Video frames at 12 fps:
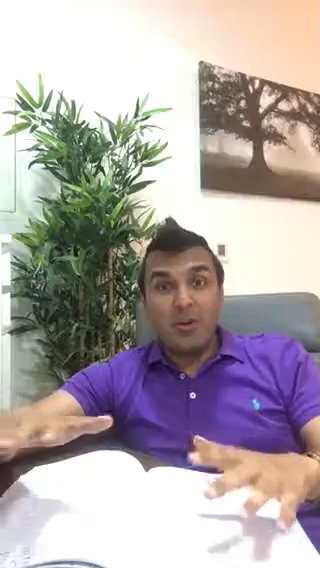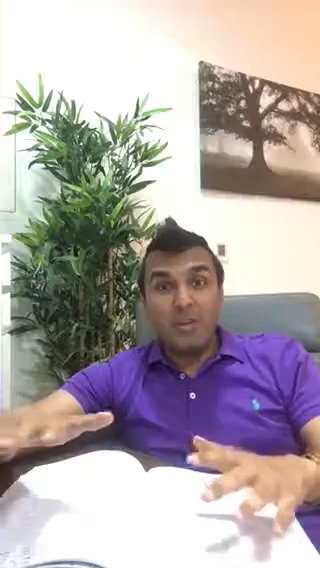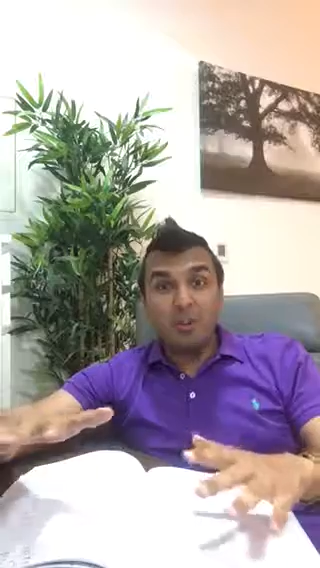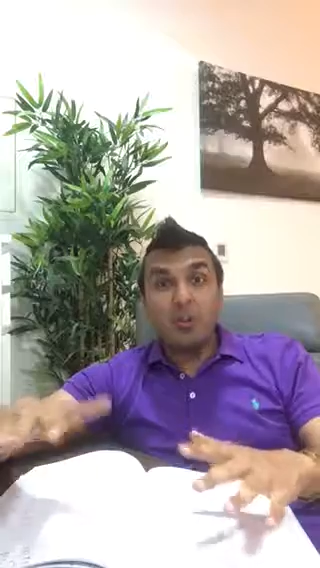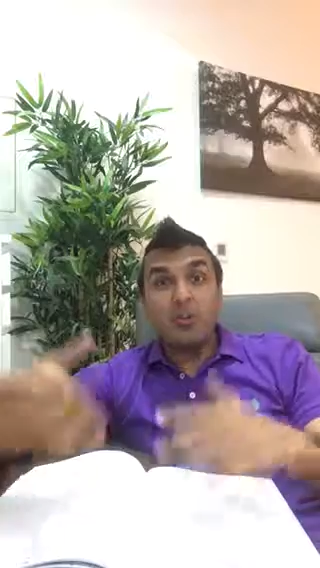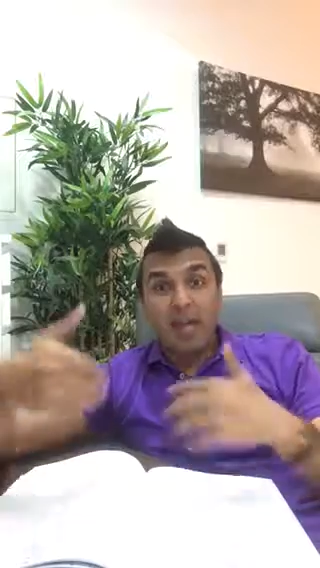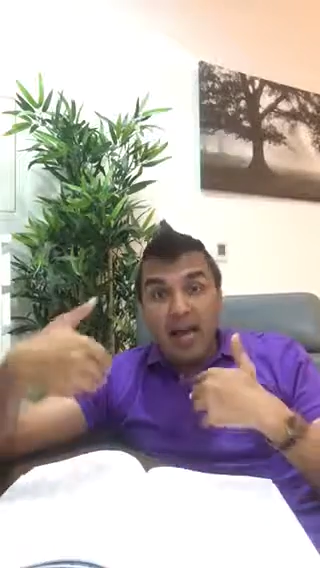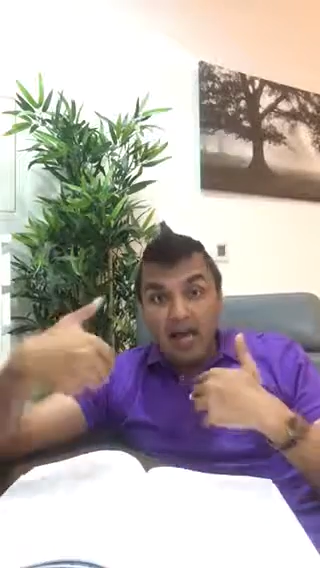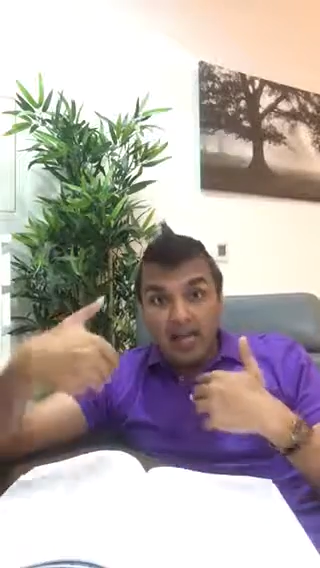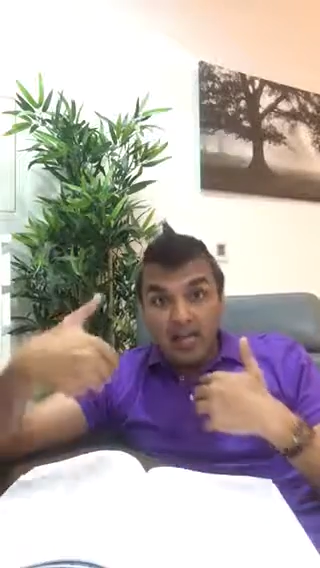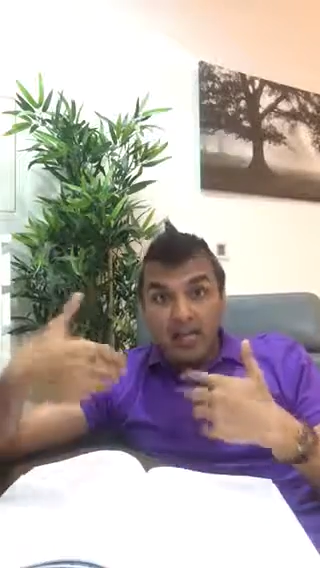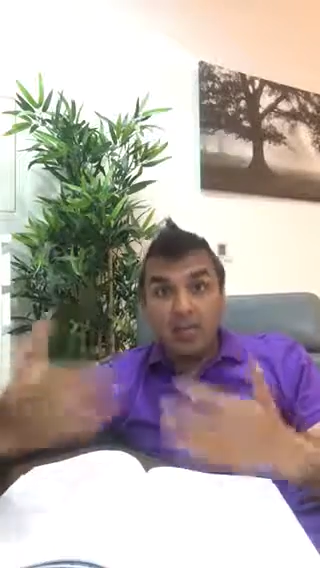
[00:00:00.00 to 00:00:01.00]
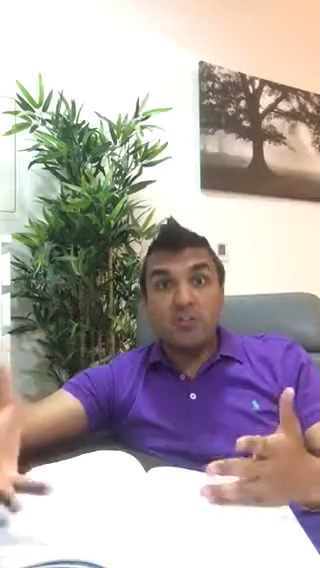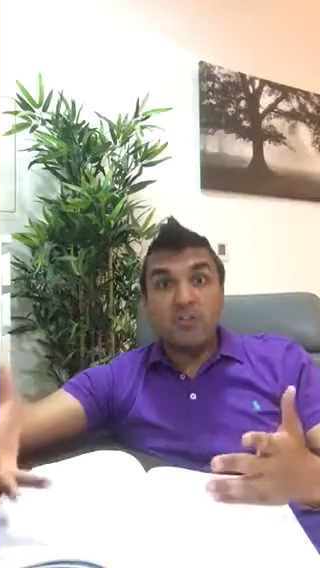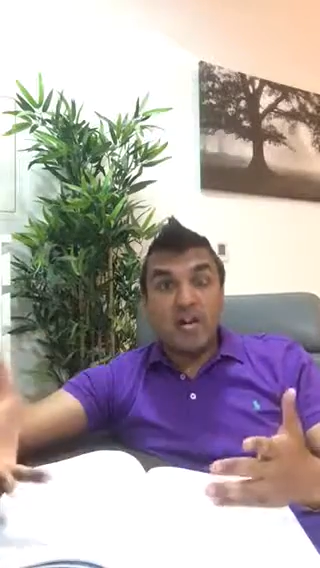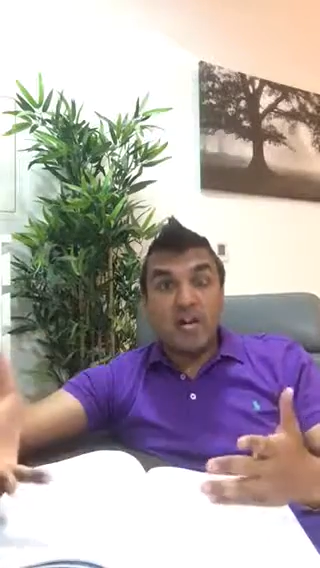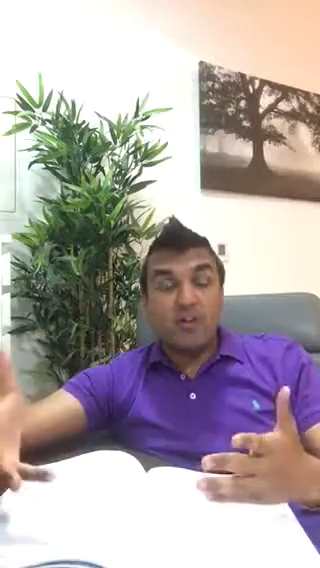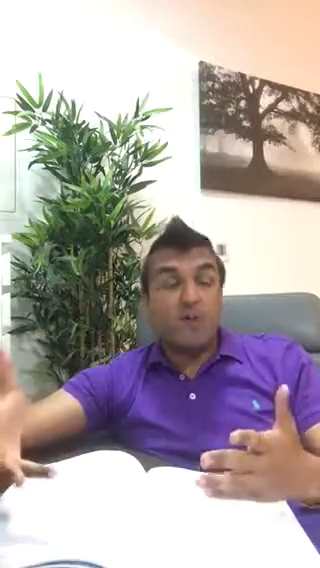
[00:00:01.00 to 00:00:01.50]
to make sure that I
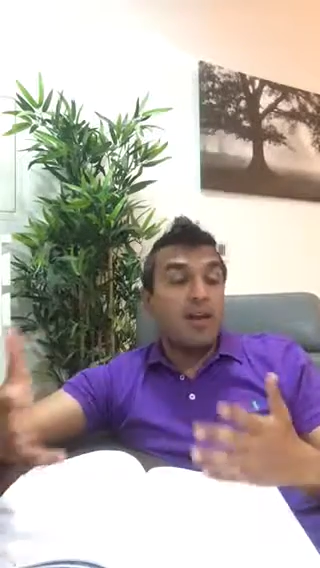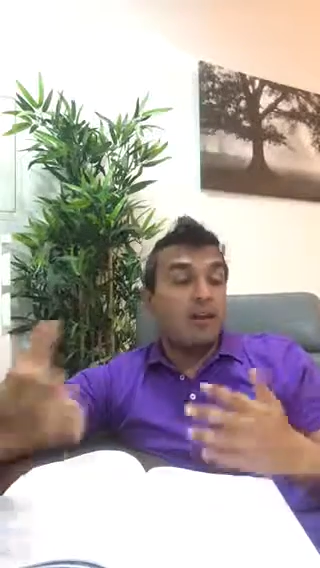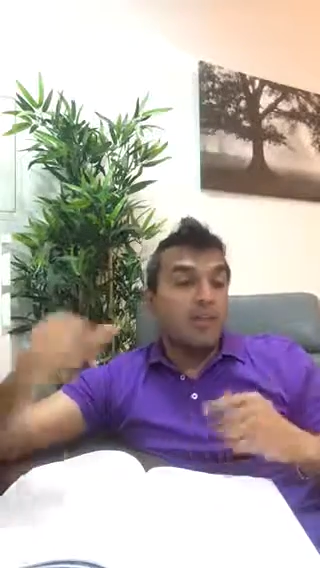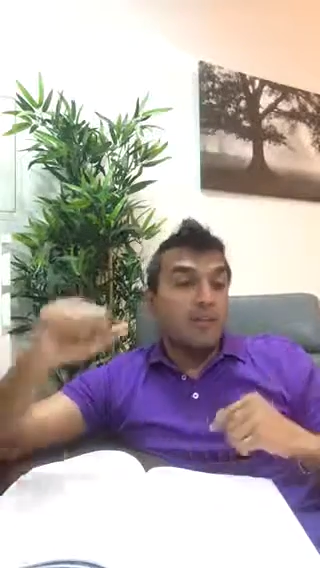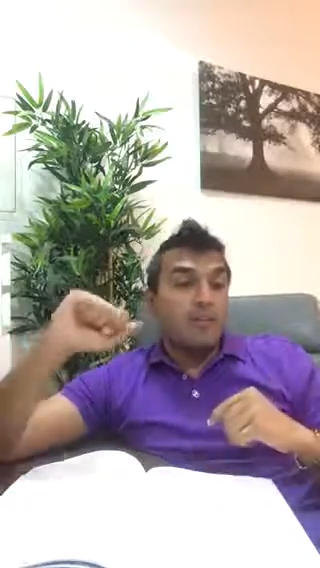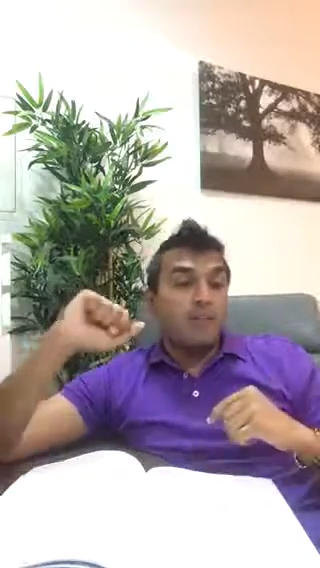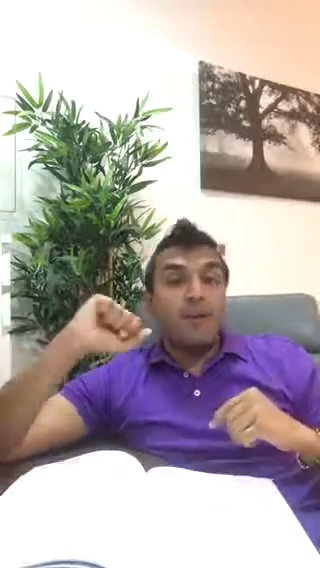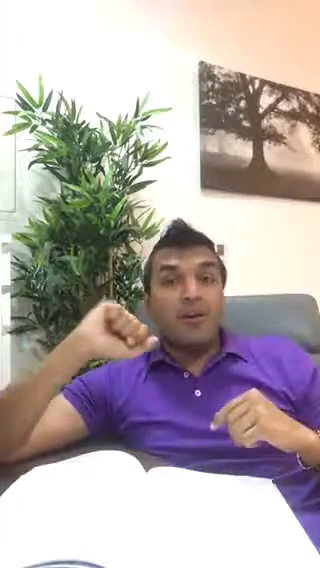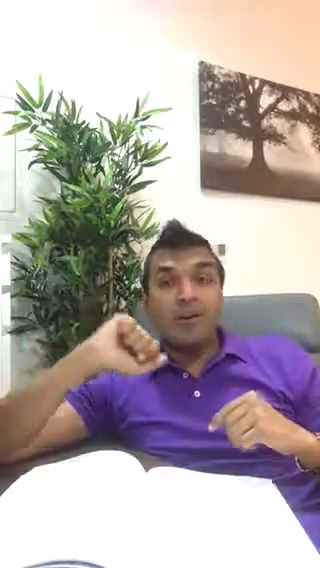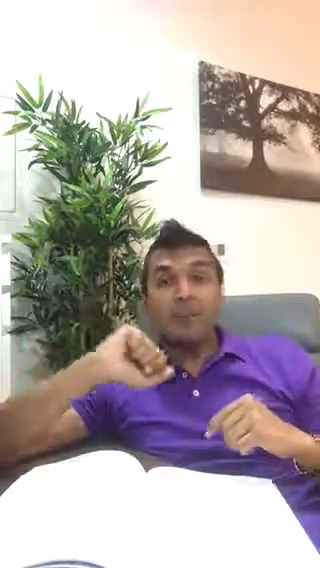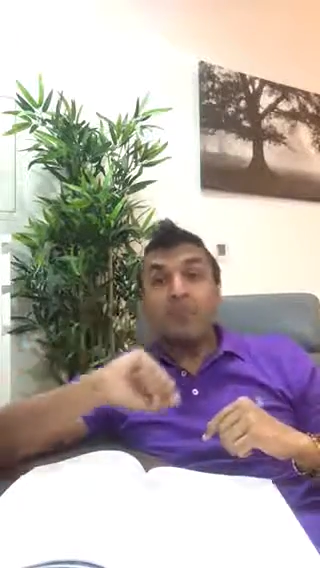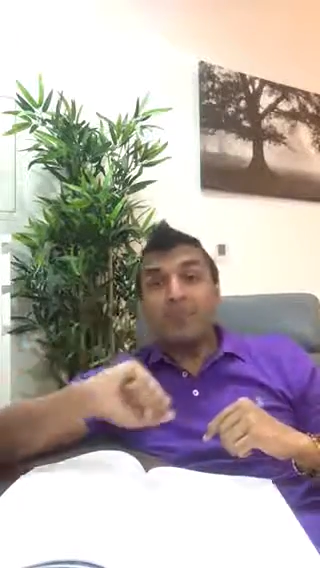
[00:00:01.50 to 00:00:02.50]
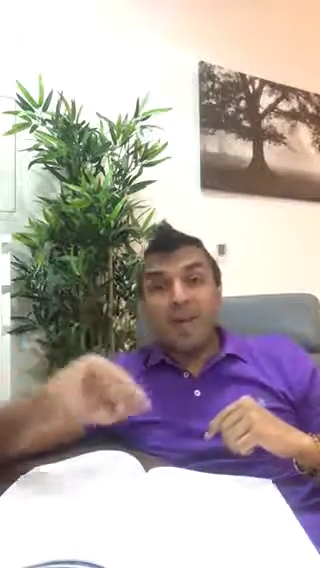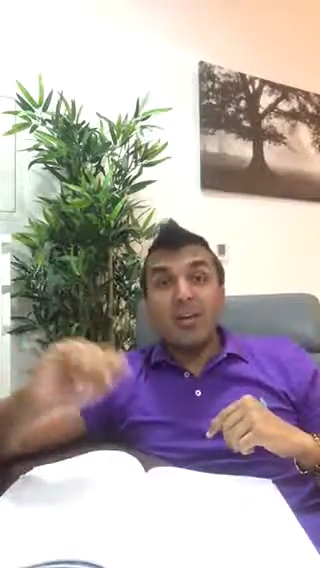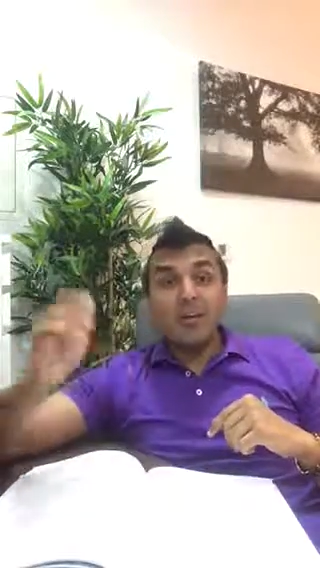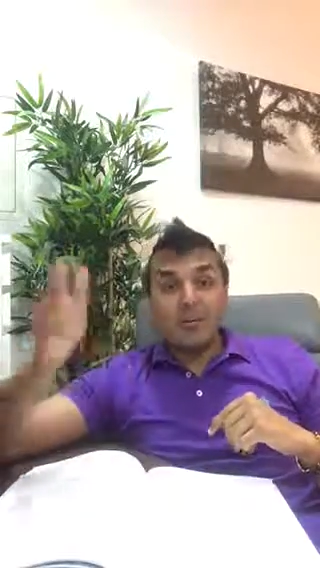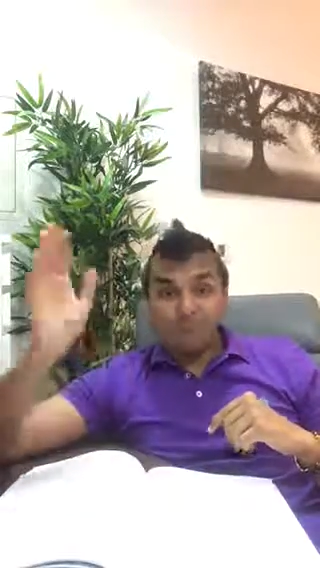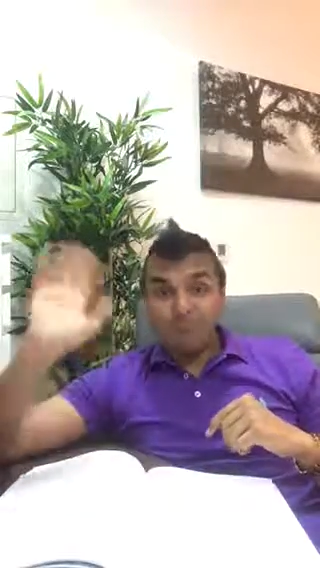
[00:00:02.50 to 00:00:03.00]
understand it right. All right.
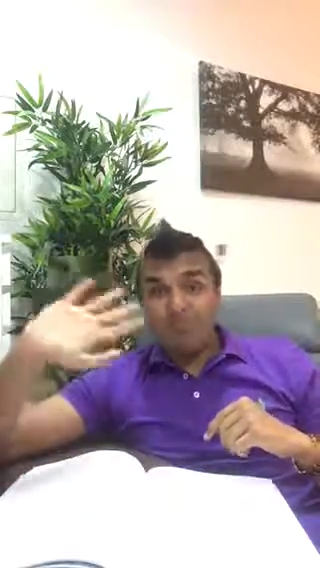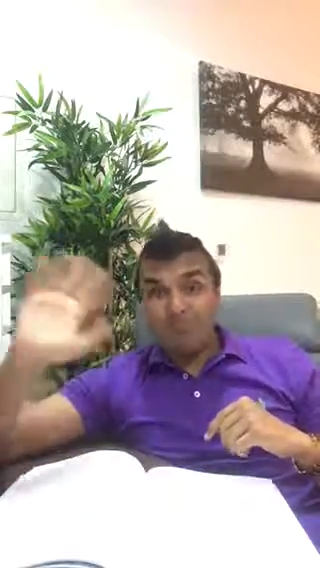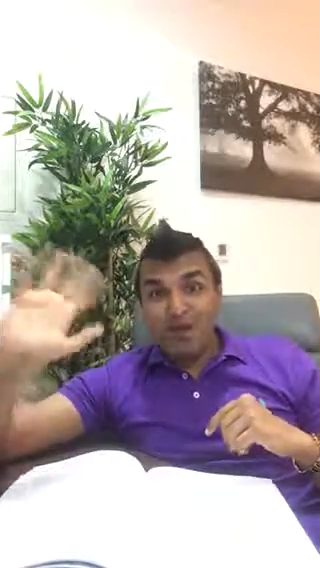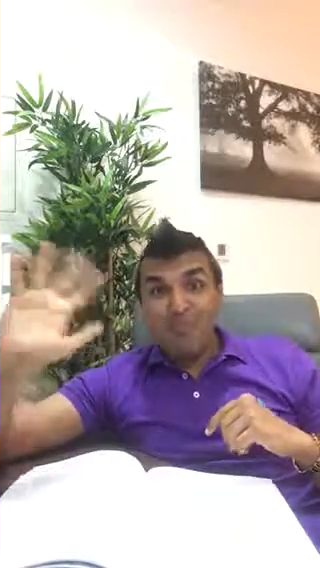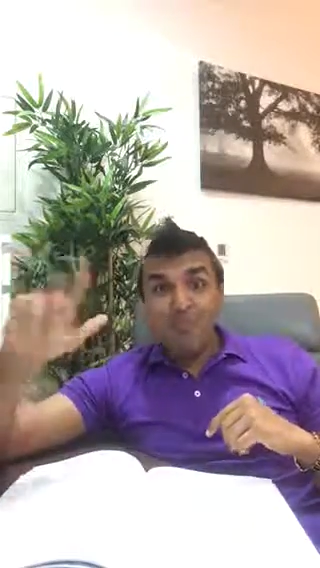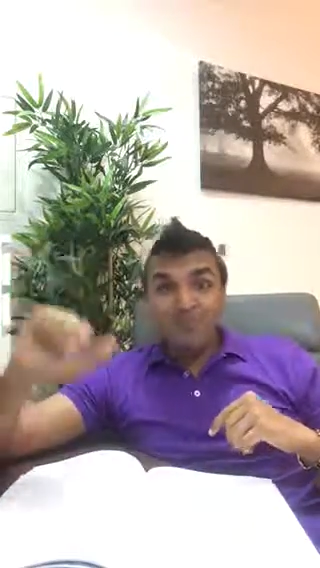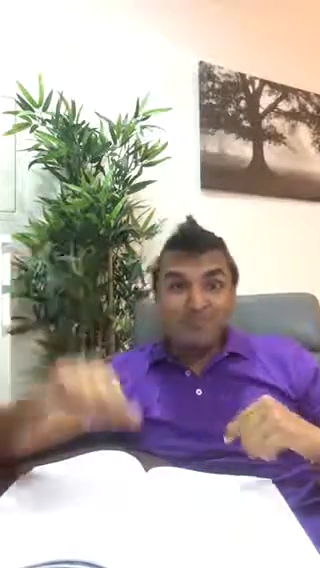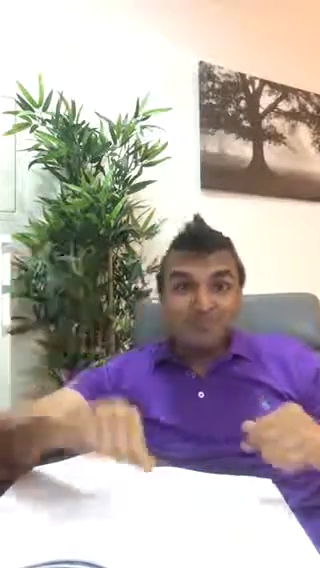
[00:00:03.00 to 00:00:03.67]
Thank you. Bye.